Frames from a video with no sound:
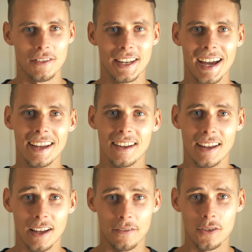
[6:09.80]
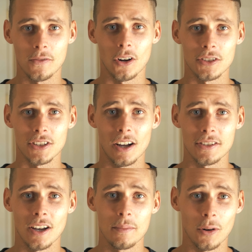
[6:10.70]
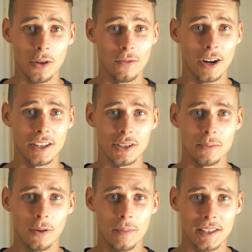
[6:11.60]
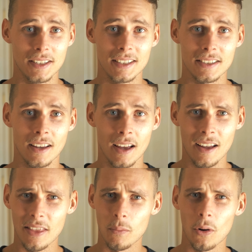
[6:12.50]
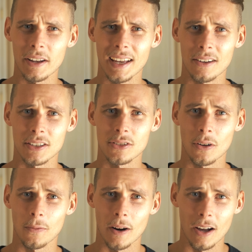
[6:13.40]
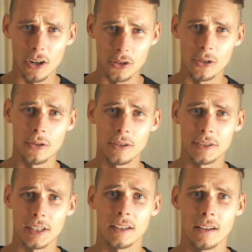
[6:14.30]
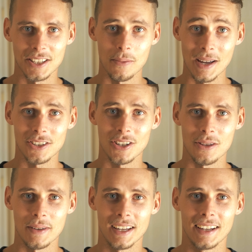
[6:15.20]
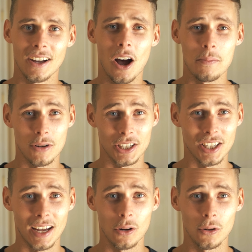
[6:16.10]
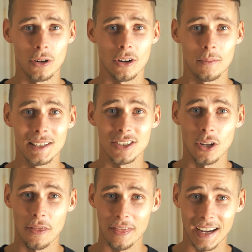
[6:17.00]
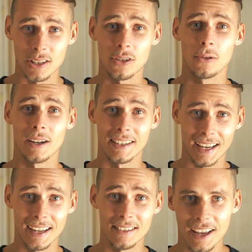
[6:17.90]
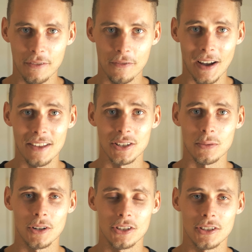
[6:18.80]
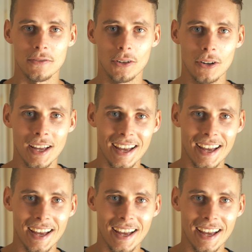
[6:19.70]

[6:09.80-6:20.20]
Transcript: of the day. If you've got a startup or you're running a small business, then what accounting software are you using? As I mentioned at the beginning, I appreciate all your comments, so thank you again. If you found this one useful,